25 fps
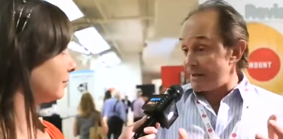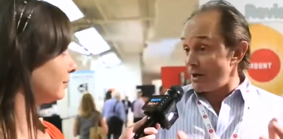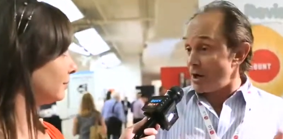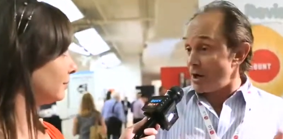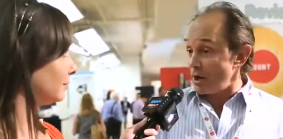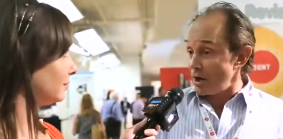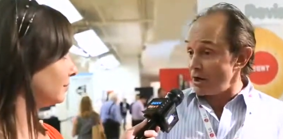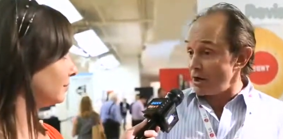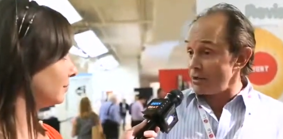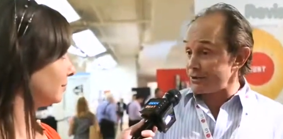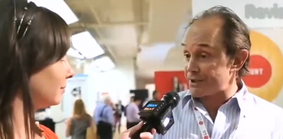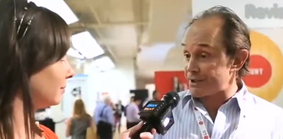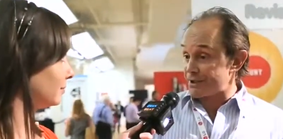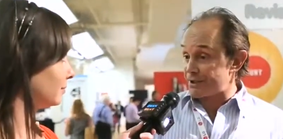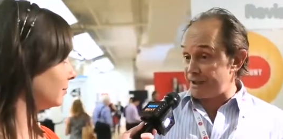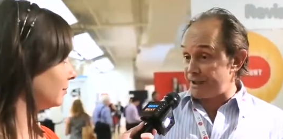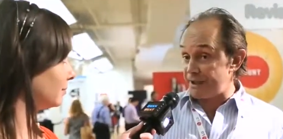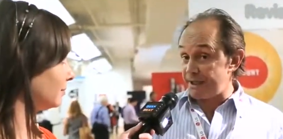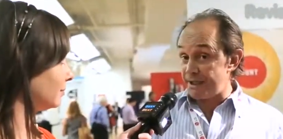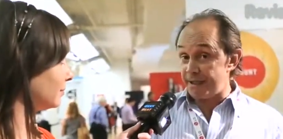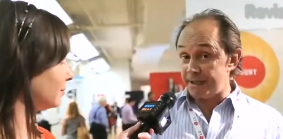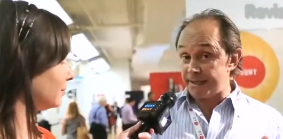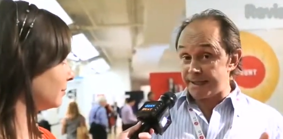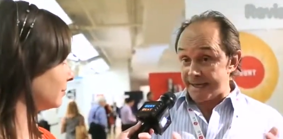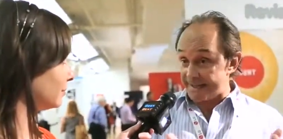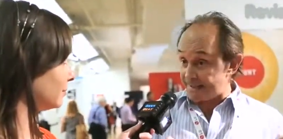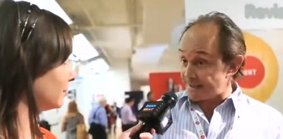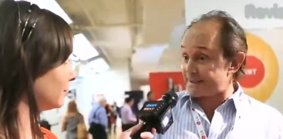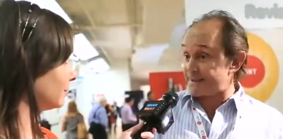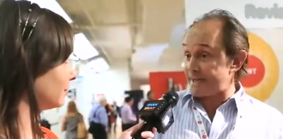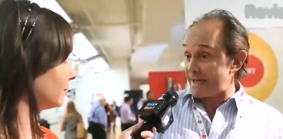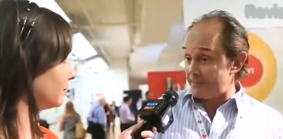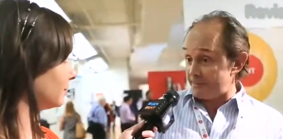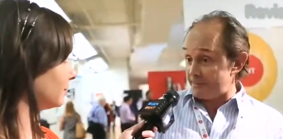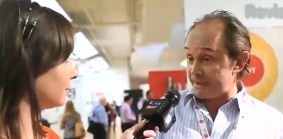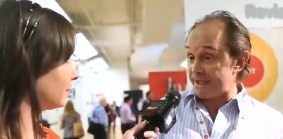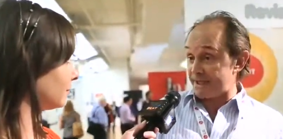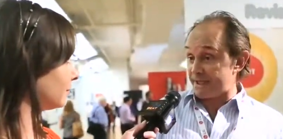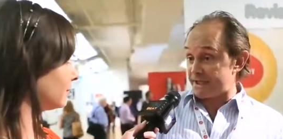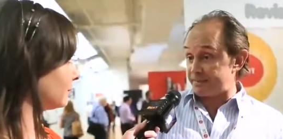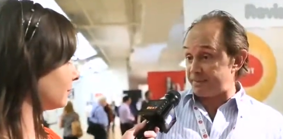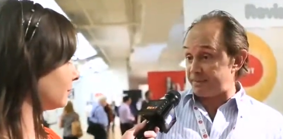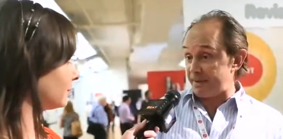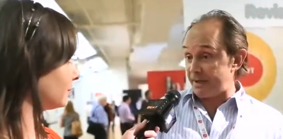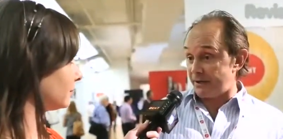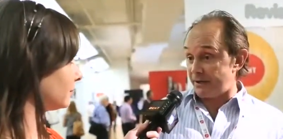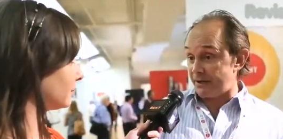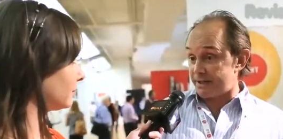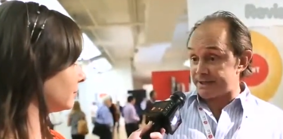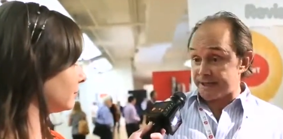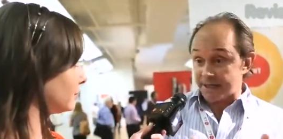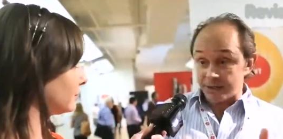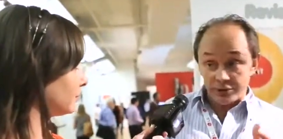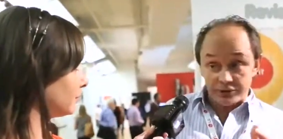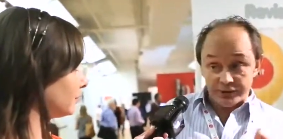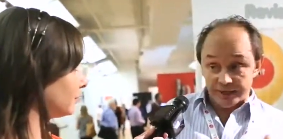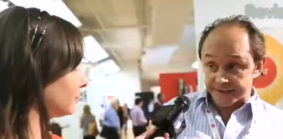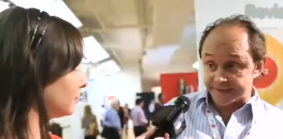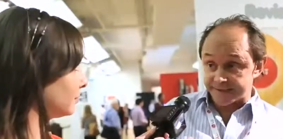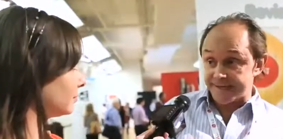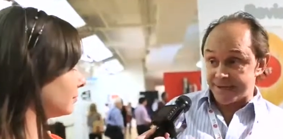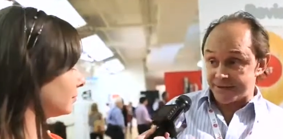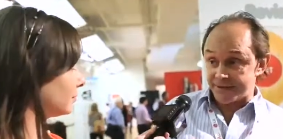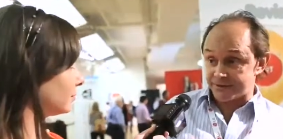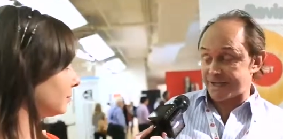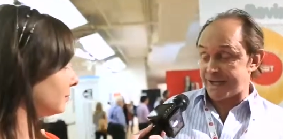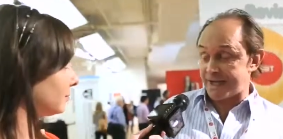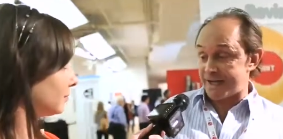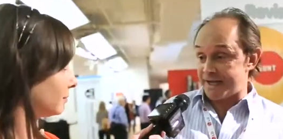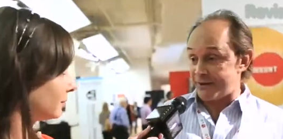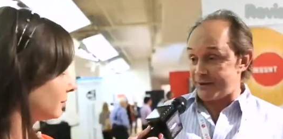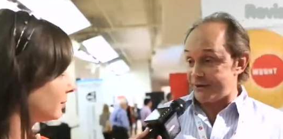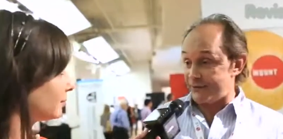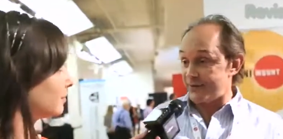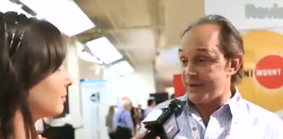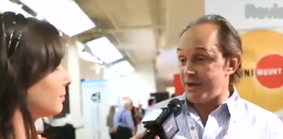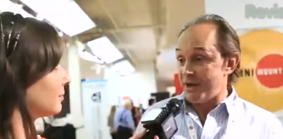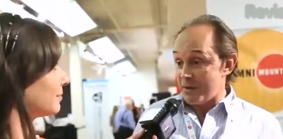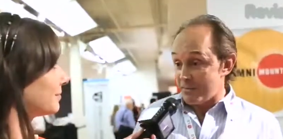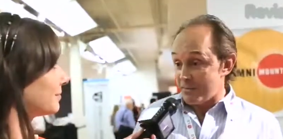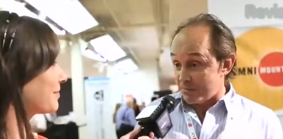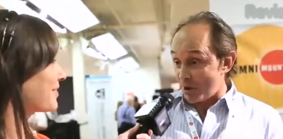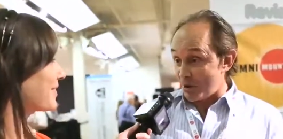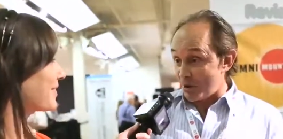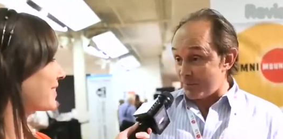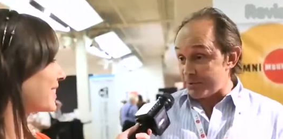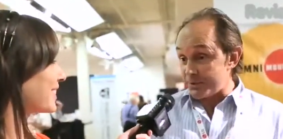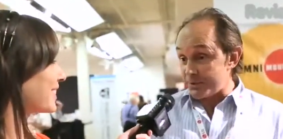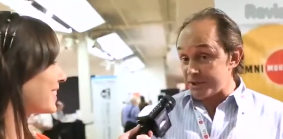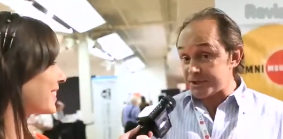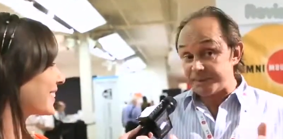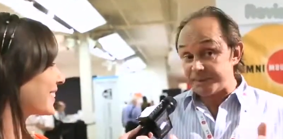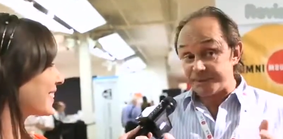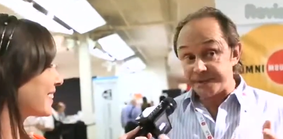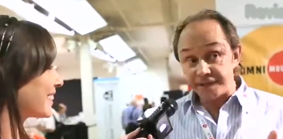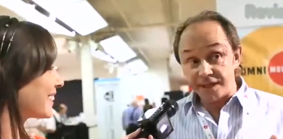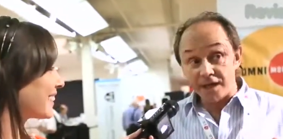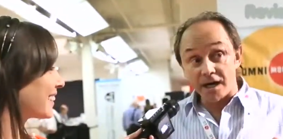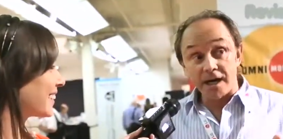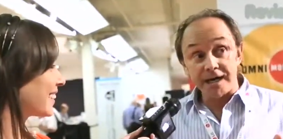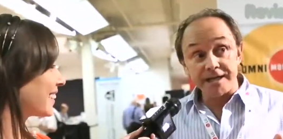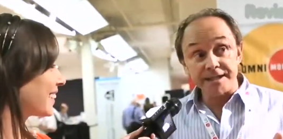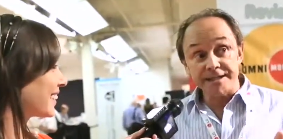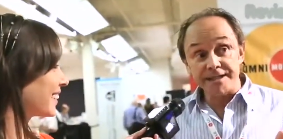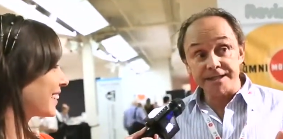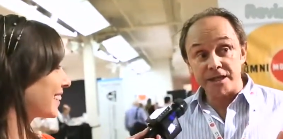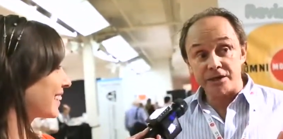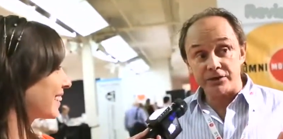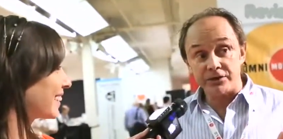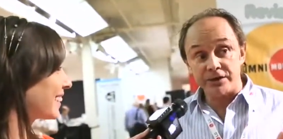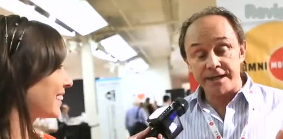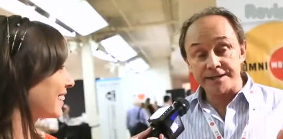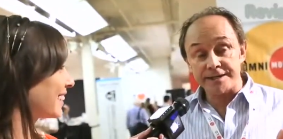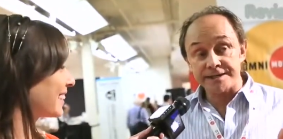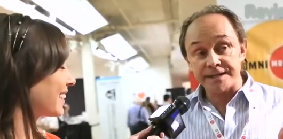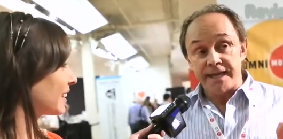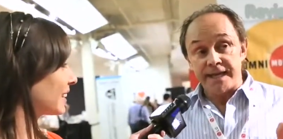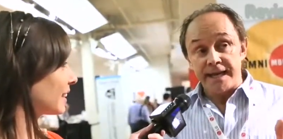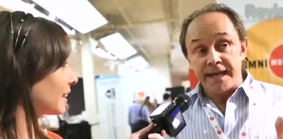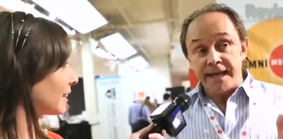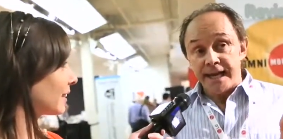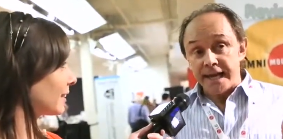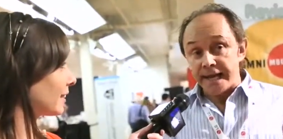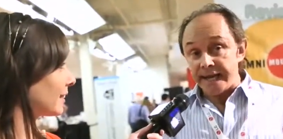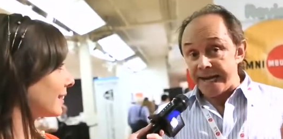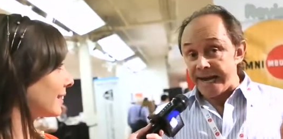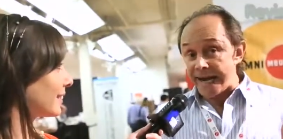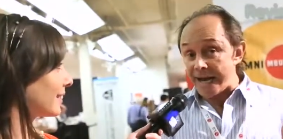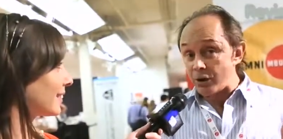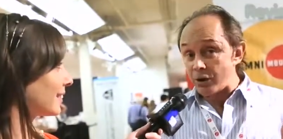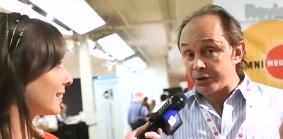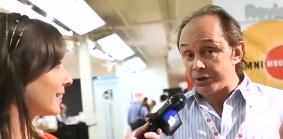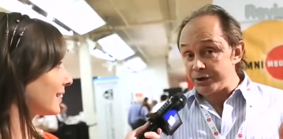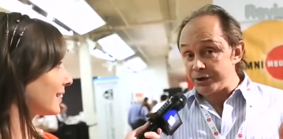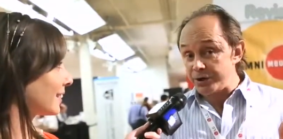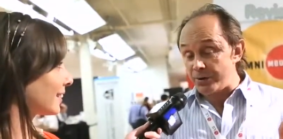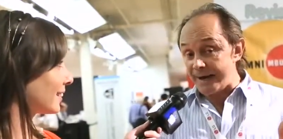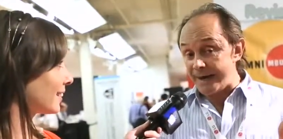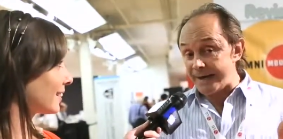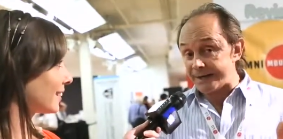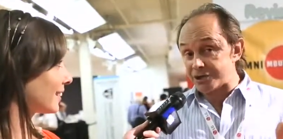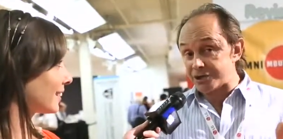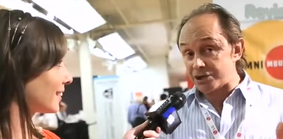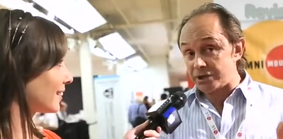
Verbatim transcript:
Speaker 1: enhance the entertainment experience. I know that sounds kind of pompous, but the idea is, hey, how can you